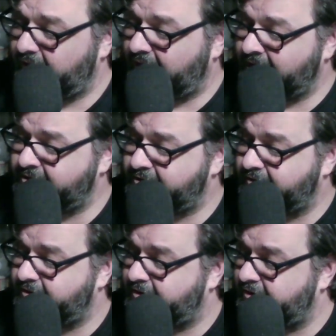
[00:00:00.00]
I start
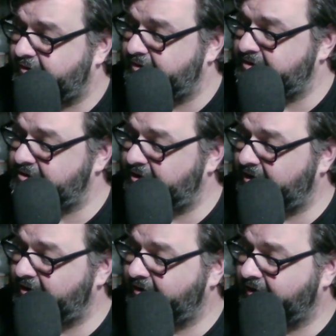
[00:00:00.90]
the car and
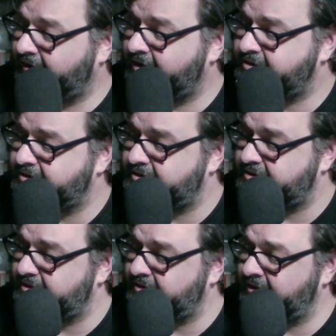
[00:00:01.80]
decide that
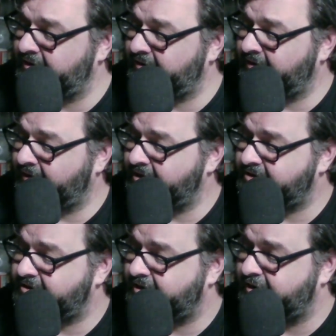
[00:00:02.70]
the less said,